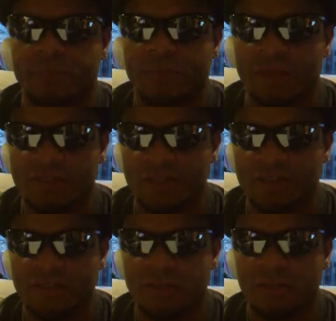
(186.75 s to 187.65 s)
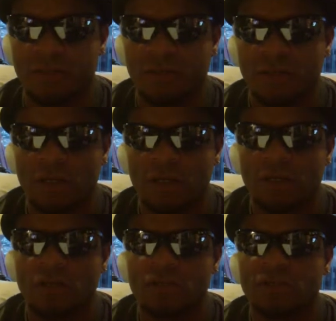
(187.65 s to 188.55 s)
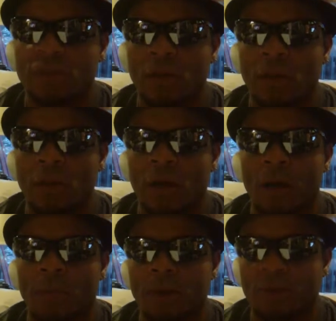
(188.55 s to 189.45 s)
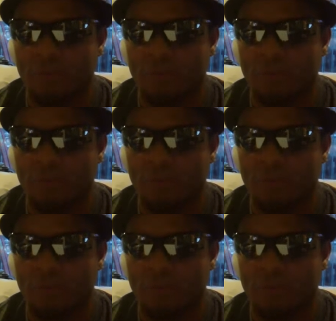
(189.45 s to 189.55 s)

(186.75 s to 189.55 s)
Next section, Saul among the